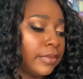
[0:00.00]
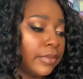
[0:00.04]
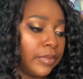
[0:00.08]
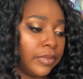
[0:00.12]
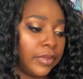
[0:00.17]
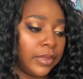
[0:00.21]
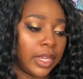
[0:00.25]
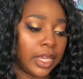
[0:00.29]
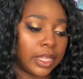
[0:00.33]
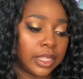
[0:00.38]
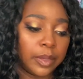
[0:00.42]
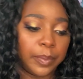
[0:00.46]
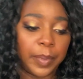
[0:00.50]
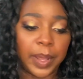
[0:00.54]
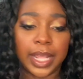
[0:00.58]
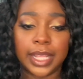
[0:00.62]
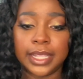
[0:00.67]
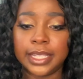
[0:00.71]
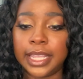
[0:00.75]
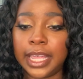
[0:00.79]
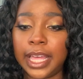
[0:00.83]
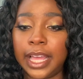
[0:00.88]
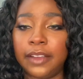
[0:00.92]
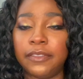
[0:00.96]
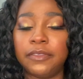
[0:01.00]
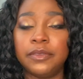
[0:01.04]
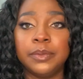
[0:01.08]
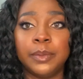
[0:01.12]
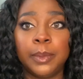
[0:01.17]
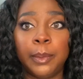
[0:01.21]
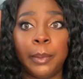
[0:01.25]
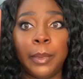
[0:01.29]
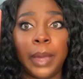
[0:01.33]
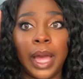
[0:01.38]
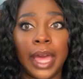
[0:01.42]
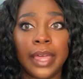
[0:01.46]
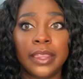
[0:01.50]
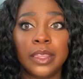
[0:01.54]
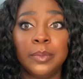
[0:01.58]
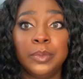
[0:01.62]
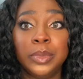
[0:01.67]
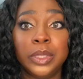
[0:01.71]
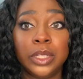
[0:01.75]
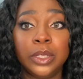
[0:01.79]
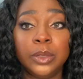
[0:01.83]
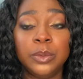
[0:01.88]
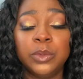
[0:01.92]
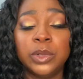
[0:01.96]
other palette that I have. I had the
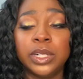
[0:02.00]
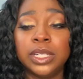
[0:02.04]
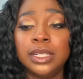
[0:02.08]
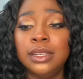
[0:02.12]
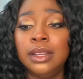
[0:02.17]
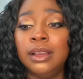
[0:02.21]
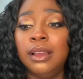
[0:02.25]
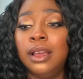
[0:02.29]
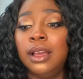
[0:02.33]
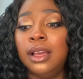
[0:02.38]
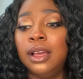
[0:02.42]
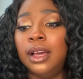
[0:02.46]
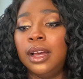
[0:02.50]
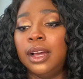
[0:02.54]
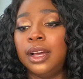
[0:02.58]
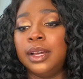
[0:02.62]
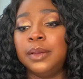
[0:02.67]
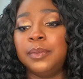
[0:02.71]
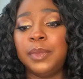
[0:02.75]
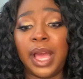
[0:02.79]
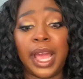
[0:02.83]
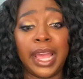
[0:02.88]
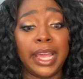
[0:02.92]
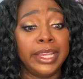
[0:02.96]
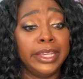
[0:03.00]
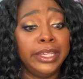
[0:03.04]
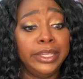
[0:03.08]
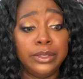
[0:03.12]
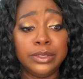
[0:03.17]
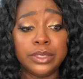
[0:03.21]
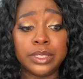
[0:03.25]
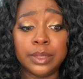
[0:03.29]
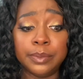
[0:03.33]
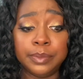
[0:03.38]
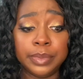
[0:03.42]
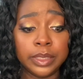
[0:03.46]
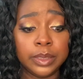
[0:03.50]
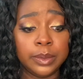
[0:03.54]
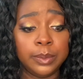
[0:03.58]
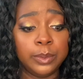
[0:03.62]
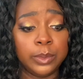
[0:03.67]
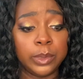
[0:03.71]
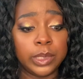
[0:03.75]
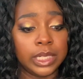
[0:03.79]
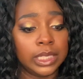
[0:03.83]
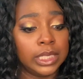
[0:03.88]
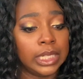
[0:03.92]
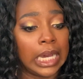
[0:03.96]
Bloom one. I use the Bloom
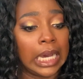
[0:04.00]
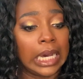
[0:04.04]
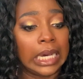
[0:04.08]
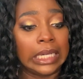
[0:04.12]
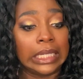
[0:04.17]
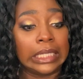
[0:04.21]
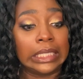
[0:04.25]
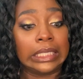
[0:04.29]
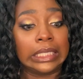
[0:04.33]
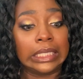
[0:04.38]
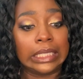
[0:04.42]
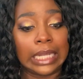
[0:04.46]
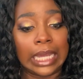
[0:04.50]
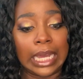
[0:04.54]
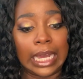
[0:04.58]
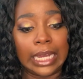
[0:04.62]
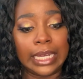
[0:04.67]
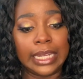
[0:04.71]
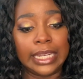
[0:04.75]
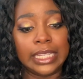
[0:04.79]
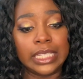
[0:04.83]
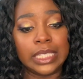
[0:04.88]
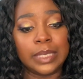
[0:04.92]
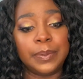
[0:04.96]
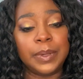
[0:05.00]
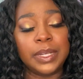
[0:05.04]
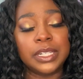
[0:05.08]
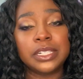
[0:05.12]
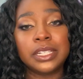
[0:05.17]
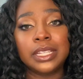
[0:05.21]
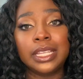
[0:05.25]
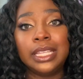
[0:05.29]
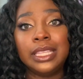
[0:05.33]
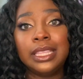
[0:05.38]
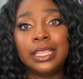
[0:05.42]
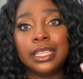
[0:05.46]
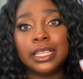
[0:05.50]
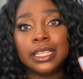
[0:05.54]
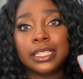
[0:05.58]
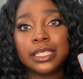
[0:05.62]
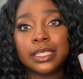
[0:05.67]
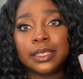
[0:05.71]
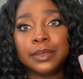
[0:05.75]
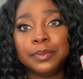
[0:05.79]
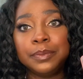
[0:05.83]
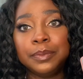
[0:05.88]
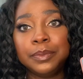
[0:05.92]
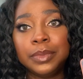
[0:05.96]
one a lot, especially
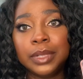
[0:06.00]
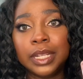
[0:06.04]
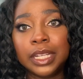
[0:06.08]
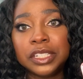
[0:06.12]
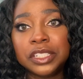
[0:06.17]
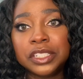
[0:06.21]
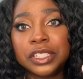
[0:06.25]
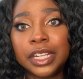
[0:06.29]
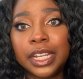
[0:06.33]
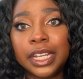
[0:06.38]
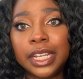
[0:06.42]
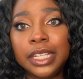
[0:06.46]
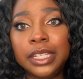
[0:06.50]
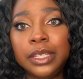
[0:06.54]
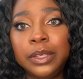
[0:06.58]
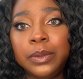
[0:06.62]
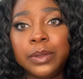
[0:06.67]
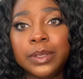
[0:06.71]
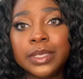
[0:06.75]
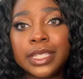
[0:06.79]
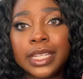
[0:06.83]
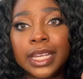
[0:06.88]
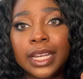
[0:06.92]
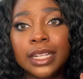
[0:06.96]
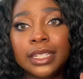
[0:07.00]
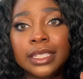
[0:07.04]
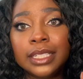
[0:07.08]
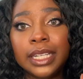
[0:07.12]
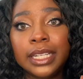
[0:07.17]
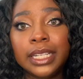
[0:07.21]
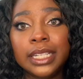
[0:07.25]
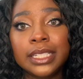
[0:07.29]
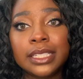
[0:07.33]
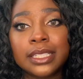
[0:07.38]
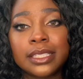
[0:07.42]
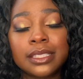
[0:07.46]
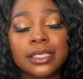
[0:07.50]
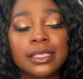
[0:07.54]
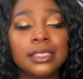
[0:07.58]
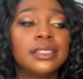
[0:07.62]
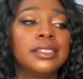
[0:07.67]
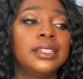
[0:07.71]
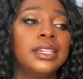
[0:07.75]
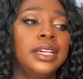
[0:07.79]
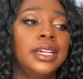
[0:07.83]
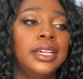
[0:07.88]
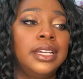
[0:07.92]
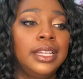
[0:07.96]
this blush shade. You can tell like it's
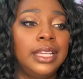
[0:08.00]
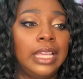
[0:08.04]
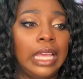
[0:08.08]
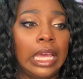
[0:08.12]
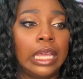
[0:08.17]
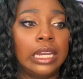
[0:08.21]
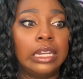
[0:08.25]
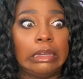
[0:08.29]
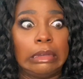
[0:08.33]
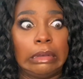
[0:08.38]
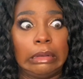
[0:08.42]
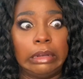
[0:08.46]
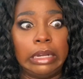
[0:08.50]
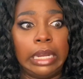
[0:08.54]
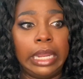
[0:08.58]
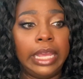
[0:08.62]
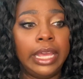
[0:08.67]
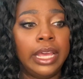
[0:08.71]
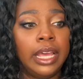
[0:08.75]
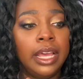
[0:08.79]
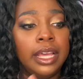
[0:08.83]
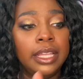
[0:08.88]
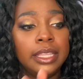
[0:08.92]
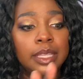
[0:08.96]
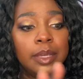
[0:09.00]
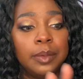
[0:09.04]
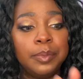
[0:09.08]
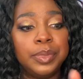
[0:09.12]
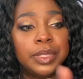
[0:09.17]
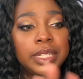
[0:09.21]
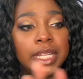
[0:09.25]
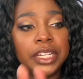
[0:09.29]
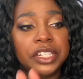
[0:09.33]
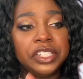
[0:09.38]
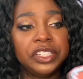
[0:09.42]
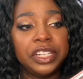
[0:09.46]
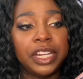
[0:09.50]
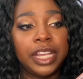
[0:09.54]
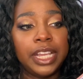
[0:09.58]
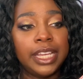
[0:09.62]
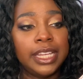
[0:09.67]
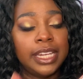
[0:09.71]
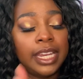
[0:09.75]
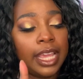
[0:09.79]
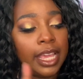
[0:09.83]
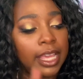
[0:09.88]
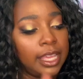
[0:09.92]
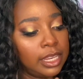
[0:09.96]
kind of dirty. The blush shade
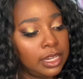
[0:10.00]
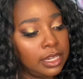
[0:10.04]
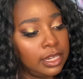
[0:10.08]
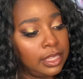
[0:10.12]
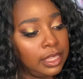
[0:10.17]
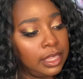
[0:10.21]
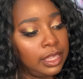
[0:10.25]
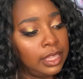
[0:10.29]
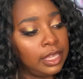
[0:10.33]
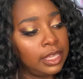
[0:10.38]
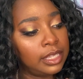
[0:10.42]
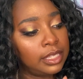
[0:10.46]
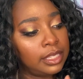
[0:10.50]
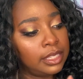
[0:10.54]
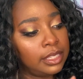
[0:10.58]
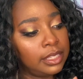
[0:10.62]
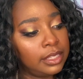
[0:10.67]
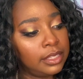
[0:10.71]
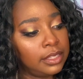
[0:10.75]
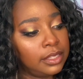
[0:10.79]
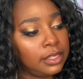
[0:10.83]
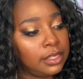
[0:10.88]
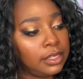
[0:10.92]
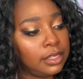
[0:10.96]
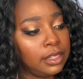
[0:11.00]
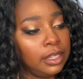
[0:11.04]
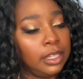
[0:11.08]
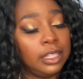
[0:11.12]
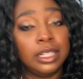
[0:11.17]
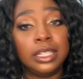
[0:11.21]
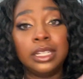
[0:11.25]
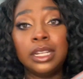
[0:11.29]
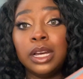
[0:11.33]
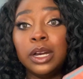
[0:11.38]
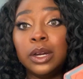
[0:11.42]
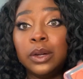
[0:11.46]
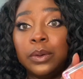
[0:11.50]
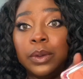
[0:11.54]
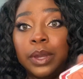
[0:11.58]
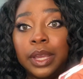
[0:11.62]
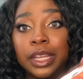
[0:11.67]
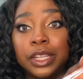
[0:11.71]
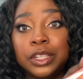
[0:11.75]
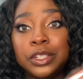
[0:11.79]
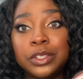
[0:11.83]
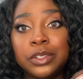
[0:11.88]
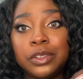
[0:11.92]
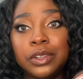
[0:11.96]
and this Glow
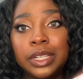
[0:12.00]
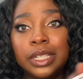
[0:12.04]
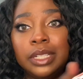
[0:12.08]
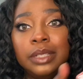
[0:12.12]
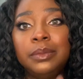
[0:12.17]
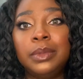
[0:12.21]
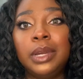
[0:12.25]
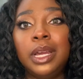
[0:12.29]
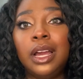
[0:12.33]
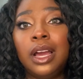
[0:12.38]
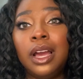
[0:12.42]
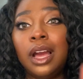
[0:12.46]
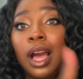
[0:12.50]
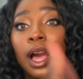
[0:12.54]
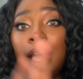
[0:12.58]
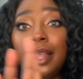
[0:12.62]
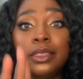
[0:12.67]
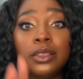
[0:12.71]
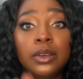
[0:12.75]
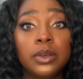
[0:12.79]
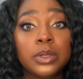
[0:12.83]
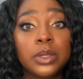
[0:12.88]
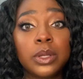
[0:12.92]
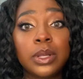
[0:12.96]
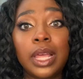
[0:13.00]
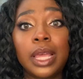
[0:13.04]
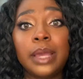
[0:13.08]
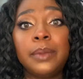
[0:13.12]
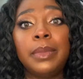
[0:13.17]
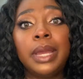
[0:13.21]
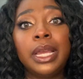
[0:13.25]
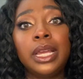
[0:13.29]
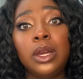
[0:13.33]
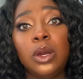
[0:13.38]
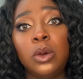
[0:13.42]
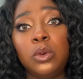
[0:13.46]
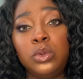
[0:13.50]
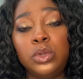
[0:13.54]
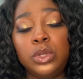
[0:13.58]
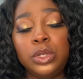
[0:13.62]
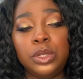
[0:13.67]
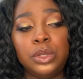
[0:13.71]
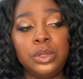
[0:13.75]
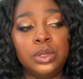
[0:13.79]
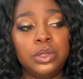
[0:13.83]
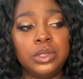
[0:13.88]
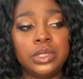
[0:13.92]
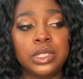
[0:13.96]
Extreme, those are like my
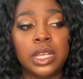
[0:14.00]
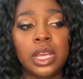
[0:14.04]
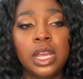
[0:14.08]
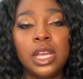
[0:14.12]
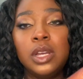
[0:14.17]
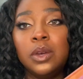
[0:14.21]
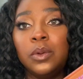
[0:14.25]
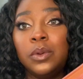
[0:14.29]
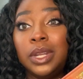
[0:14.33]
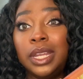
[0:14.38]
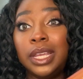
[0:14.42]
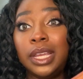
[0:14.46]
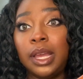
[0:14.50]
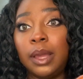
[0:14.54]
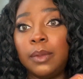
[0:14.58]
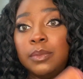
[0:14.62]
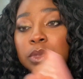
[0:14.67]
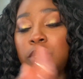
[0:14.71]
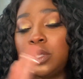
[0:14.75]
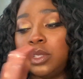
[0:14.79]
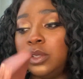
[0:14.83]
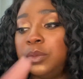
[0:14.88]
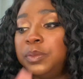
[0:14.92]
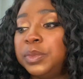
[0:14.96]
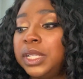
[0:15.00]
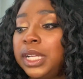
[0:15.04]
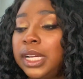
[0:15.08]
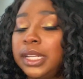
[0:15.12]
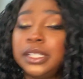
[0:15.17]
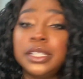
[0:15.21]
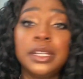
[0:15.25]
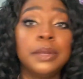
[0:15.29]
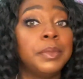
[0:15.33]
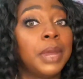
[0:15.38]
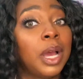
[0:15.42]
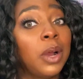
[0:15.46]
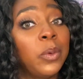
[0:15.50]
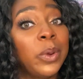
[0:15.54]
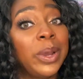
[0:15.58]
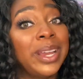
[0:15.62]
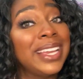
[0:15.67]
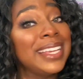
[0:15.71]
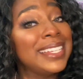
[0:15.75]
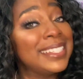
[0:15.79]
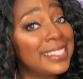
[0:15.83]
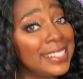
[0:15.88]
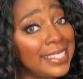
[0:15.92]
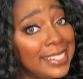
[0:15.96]
go-tos when it comes to blush. I'm not wearing
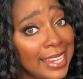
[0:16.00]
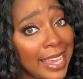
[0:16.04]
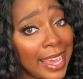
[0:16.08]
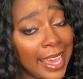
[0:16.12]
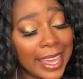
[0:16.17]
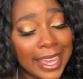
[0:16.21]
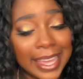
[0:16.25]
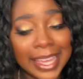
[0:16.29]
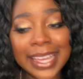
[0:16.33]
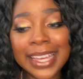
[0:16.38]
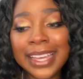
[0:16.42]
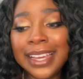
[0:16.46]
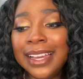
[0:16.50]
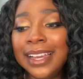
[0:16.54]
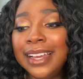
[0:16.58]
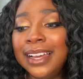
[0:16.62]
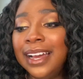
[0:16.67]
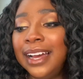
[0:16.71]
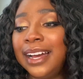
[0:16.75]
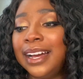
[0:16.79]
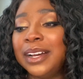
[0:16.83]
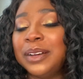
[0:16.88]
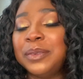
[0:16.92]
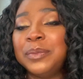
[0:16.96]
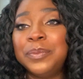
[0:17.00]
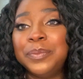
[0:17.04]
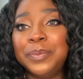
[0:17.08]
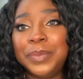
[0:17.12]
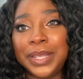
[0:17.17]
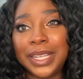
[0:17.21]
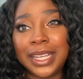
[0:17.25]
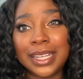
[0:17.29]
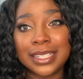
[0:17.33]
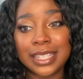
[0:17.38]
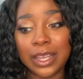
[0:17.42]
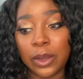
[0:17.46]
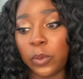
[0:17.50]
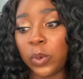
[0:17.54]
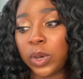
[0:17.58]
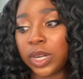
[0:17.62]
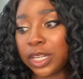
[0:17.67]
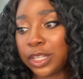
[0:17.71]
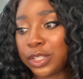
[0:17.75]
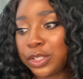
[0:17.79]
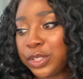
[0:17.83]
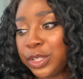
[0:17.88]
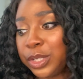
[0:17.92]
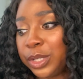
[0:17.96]
it today because I
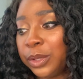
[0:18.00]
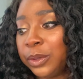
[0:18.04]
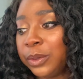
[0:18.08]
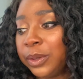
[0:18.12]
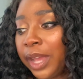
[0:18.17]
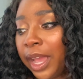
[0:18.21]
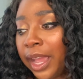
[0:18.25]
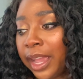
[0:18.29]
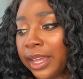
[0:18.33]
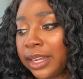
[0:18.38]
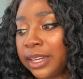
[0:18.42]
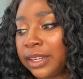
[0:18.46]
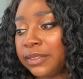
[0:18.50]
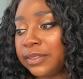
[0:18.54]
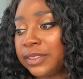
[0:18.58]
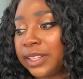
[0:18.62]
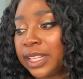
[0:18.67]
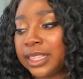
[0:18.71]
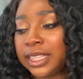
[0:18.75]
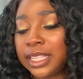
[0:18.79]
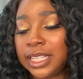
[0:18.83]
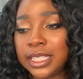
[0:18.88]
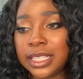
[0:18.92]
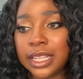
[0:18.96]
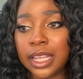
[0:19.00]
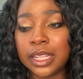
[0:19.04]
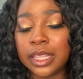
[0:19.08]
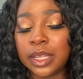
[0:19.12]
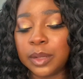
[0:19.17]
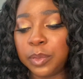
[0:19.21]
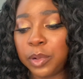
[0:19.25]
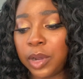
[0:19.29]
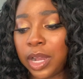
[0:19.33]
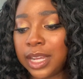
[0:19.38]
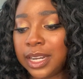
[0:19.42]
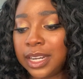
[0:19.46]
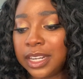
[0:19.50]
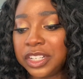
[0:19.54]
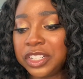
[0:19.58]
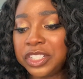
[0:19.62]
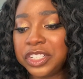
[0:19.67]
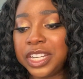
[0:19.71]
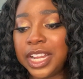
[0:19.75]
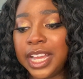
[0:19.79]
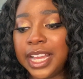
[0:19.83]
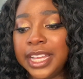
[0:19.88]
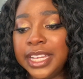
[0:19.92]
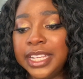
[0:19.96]
wanted to kind of let these other products
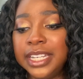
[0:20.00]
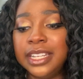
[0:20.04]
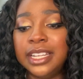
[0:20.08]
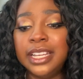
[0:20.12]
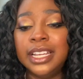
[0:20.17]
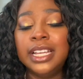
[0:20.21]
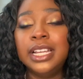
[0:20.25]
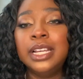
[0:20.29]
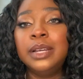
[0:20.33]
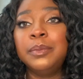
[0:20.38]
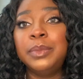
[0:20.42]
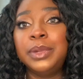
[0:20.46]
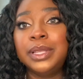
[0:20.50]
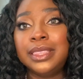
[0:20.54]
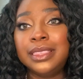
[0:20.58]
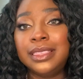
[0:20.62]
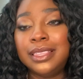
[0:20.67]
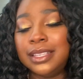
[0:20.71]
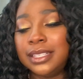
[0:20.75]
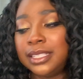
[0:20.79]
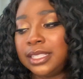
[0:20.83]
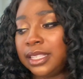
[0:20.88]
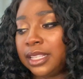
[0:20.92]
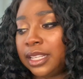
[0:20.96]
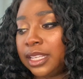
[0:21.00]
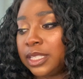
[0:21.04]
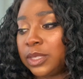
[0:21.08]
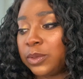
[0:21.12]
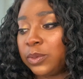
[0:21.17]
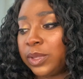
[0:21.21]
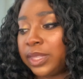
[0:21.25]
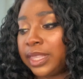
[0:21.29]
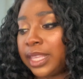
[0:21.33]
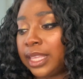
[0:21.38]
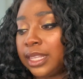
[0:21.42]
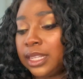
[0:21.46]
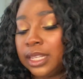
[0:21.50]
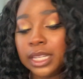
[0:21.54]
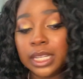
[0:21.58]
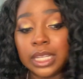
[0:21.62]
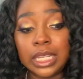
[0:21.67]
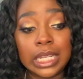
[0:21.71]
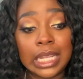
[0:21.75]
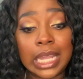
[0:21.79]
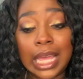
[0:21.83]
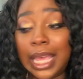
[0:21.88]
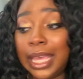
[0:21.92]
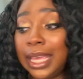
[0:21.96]
shine, but this is what they look
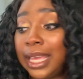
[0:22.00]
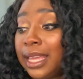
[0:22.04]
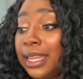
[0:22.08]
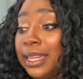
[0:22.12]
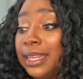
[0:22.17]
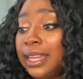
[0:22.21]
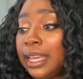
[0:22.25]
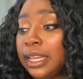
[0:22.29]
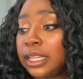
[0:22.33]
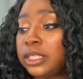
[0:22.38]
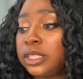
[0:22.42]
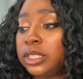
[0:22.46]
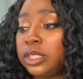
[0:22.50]
like next